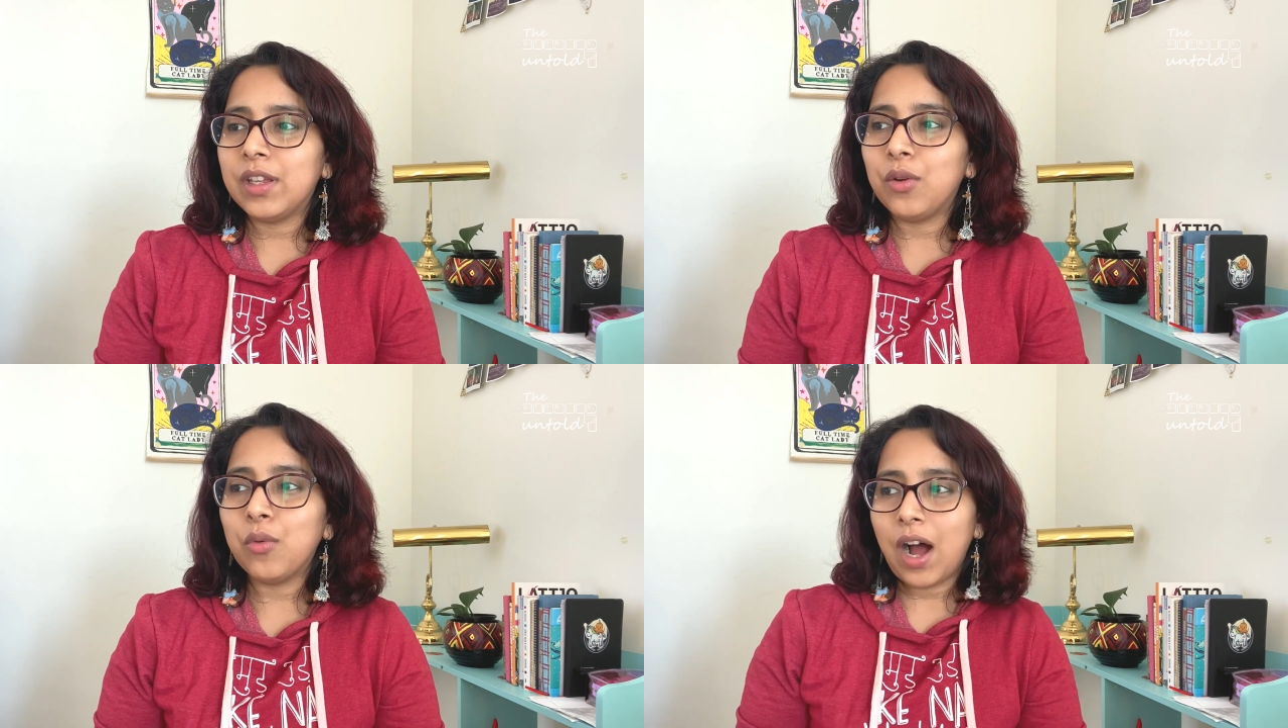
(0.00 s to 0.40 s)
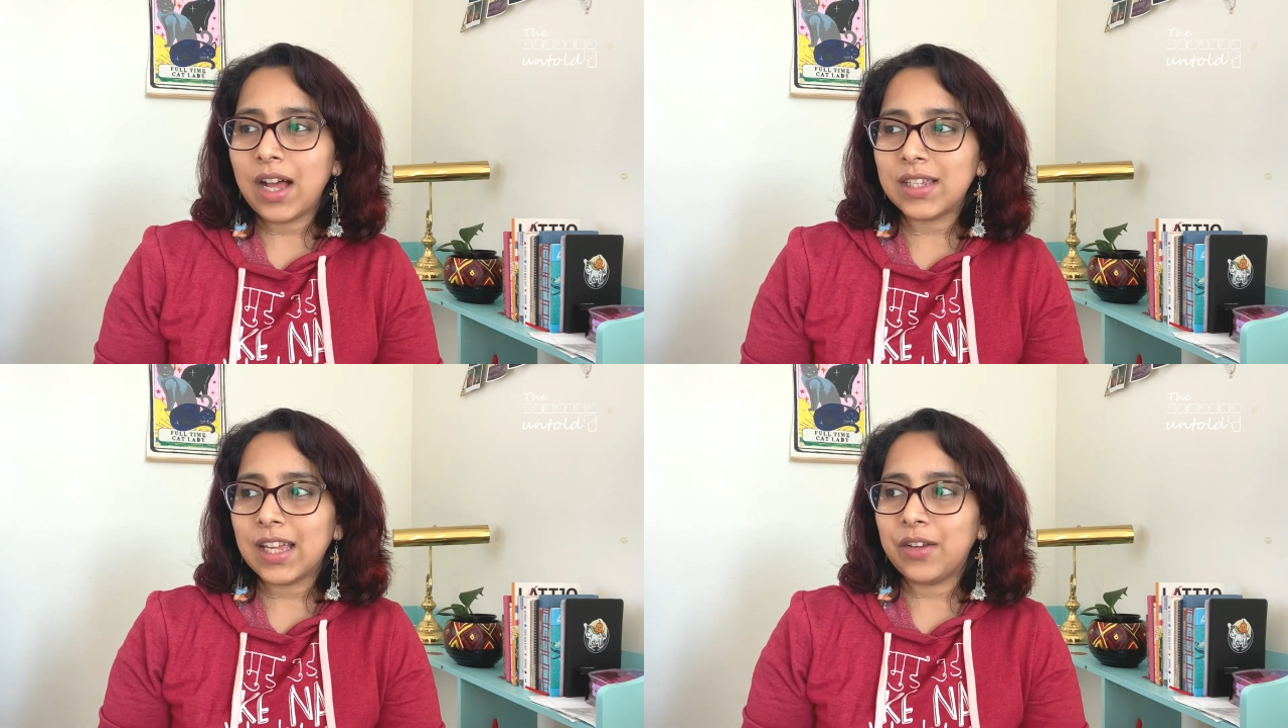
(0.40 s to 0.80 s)
The 2
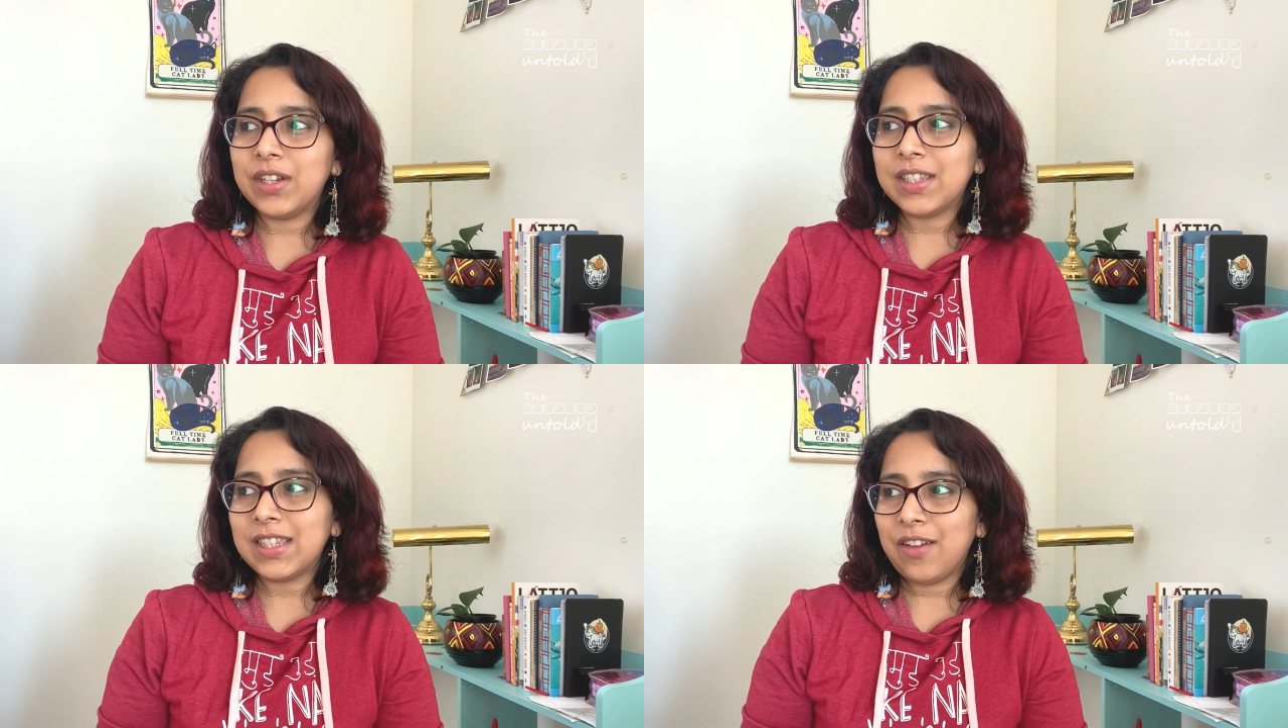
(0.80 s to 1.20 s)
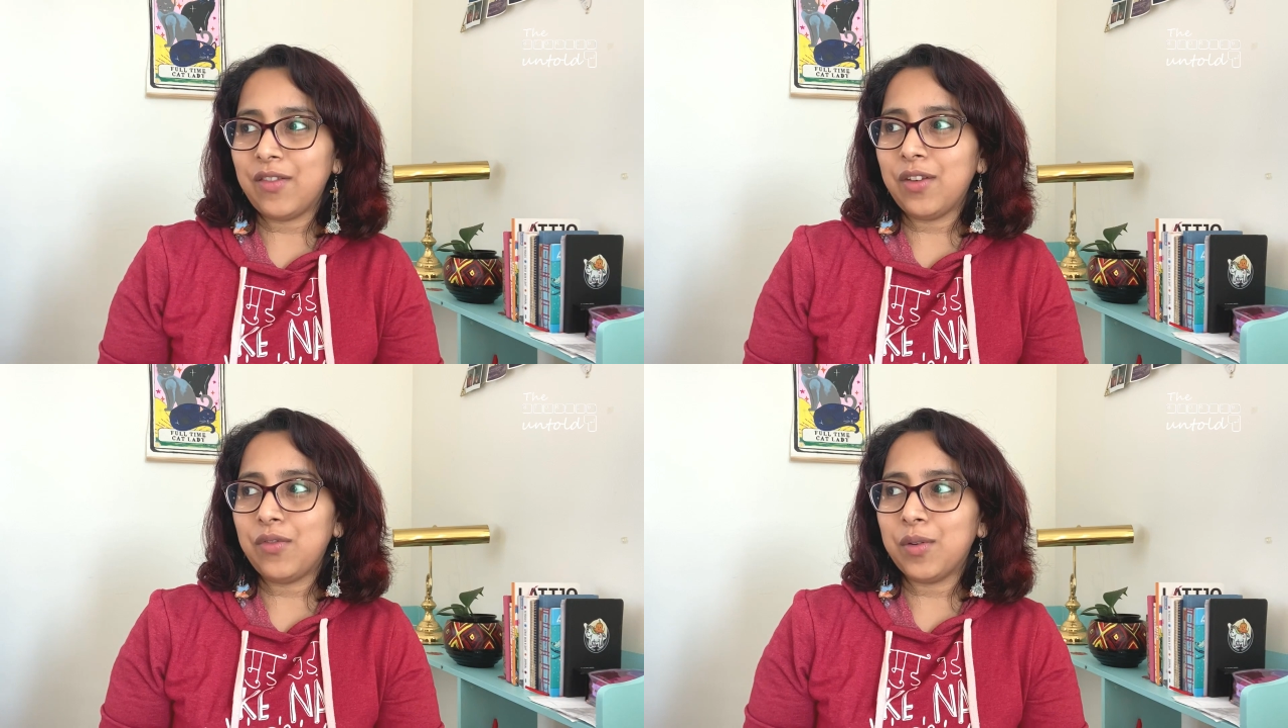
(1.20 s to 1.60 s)
hours that we're
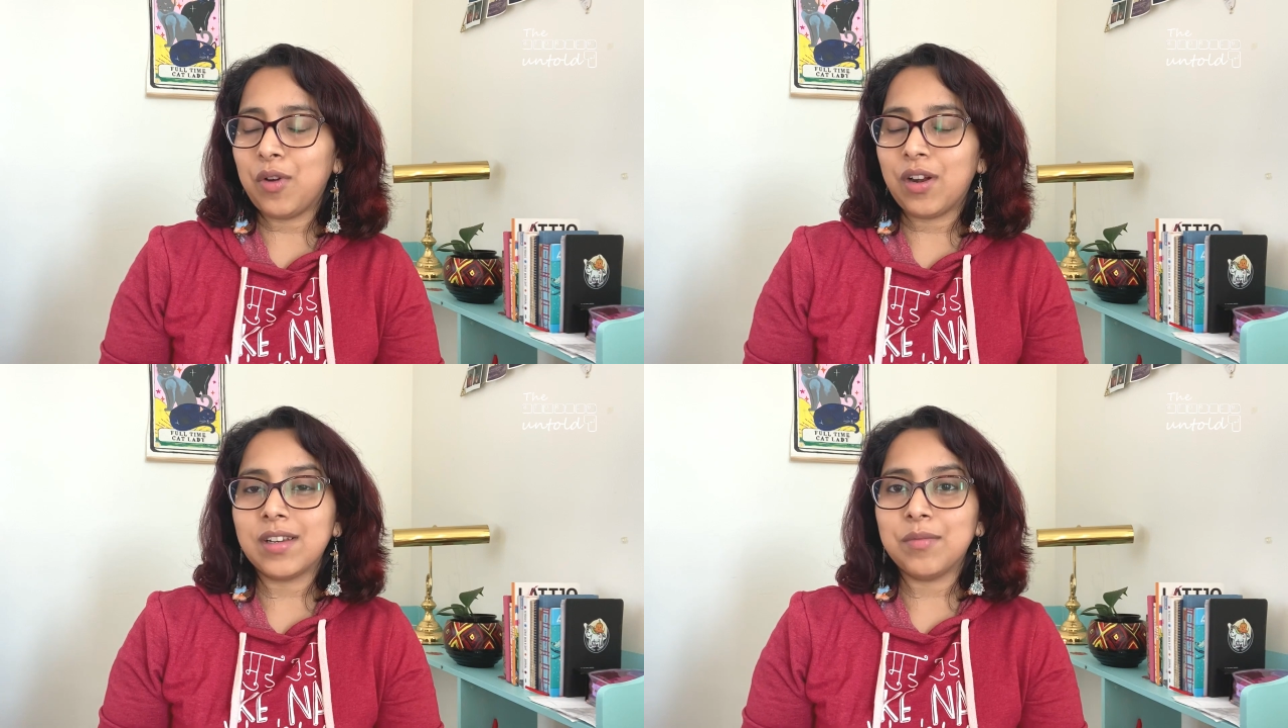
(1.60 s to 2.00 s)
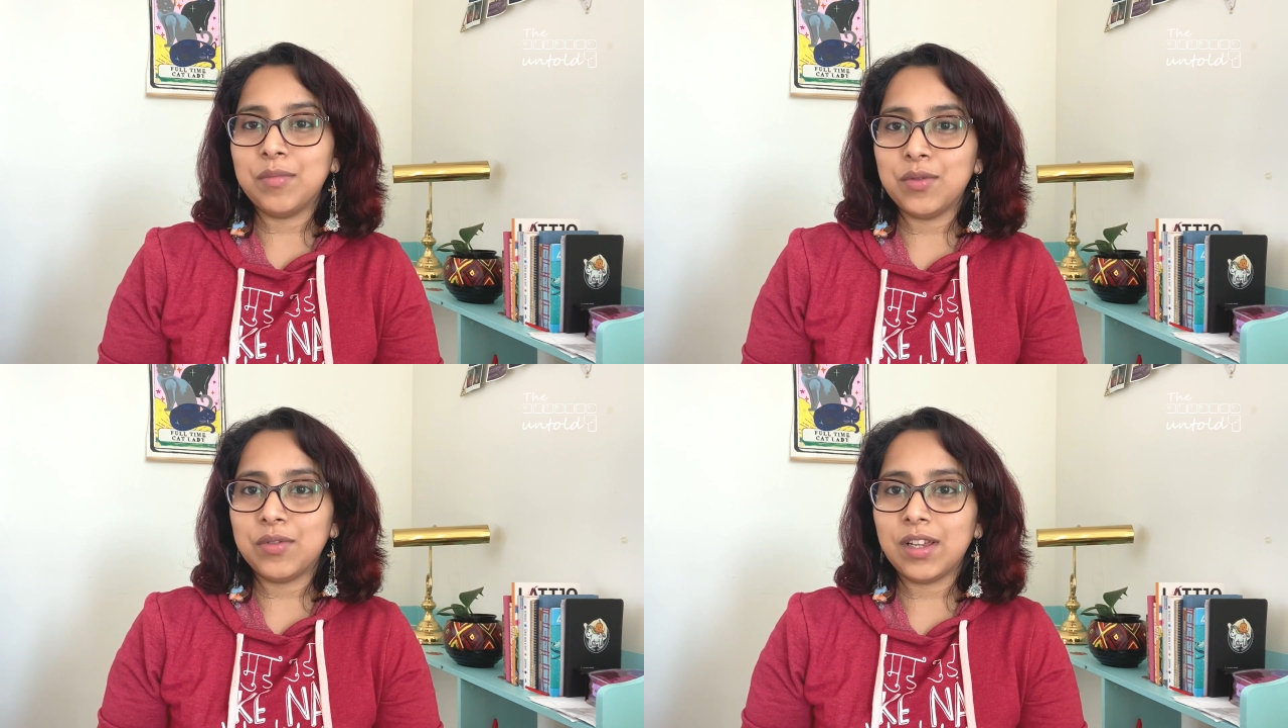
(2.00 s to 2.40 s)
saving from not
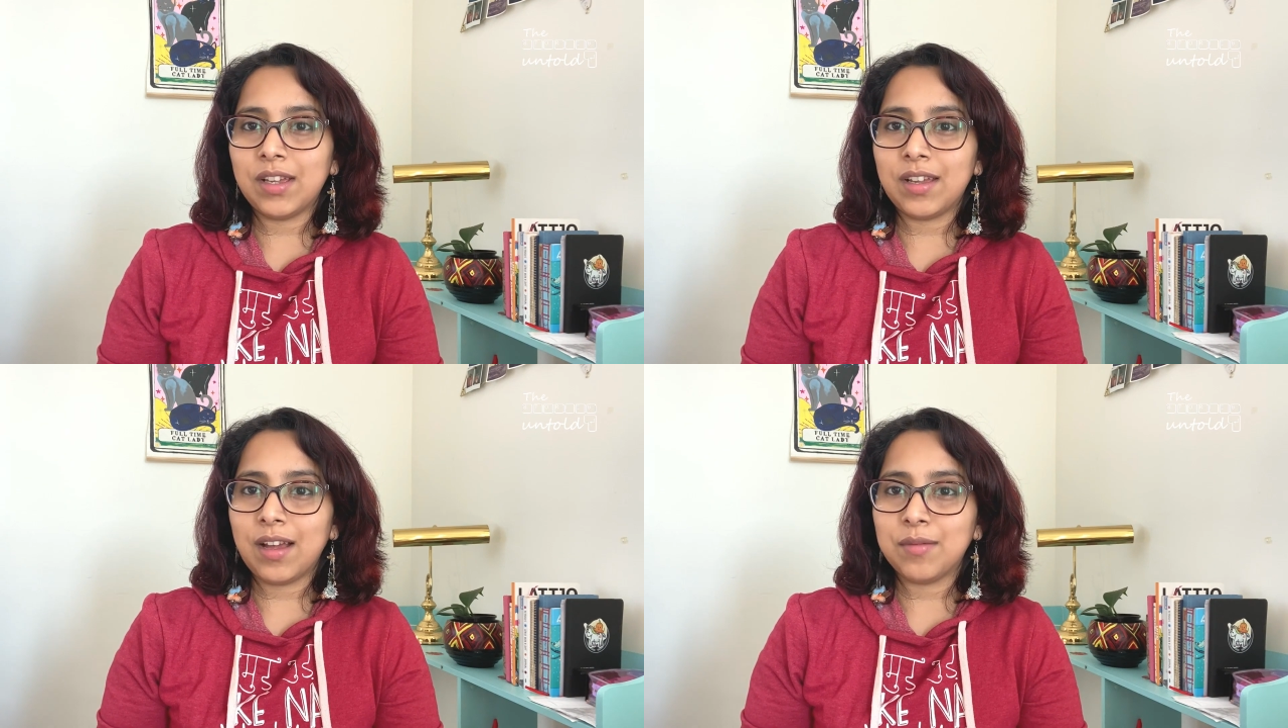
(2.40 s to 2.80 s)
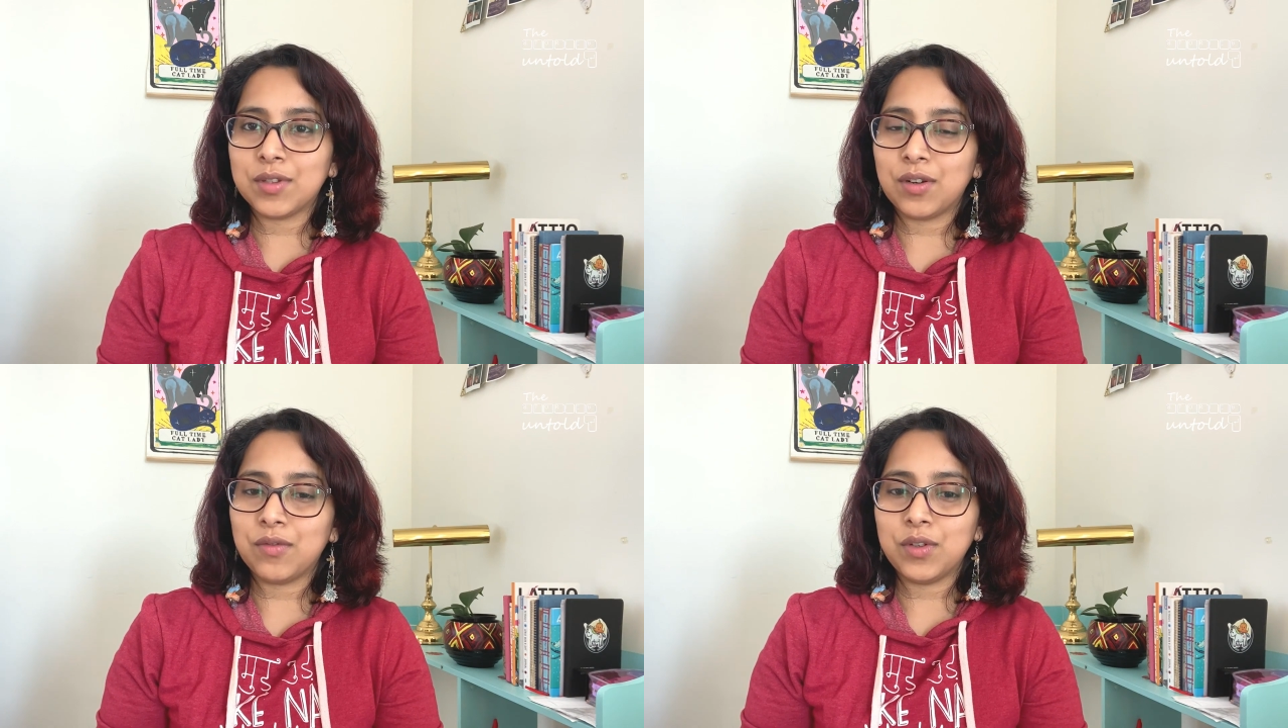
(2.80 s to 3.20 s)
commuting, I'm
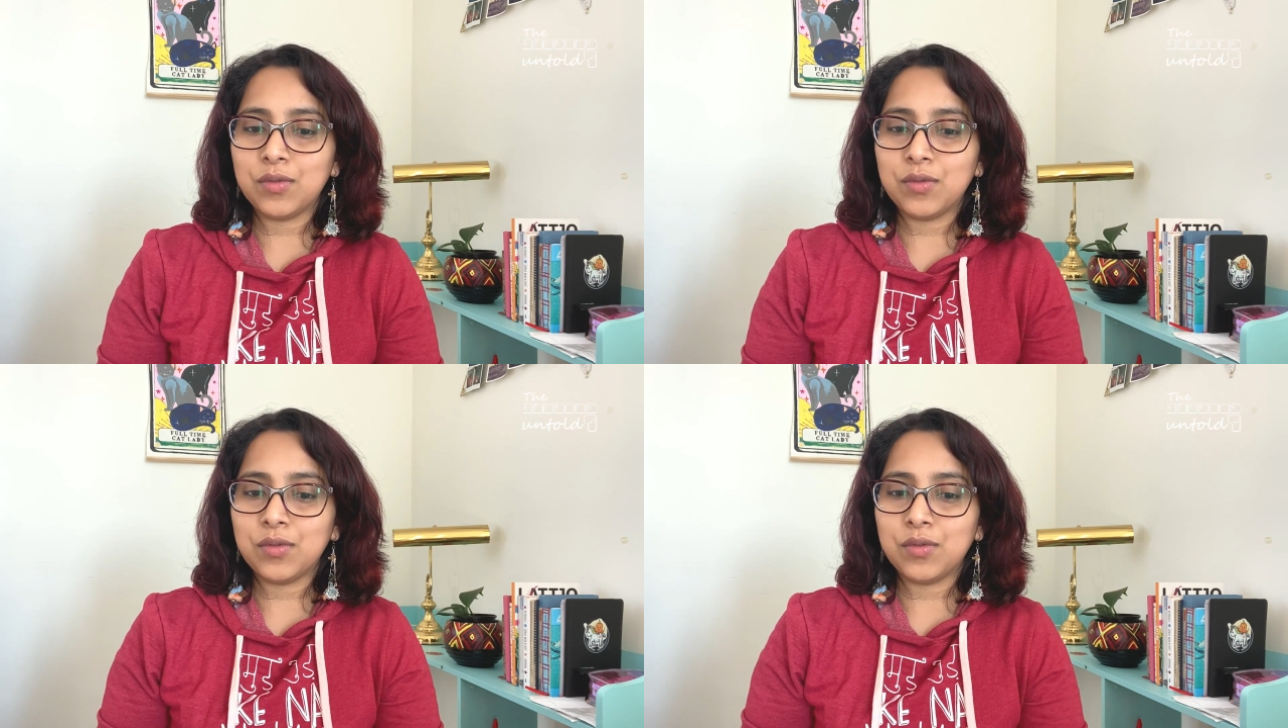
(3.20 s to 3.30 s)
sort of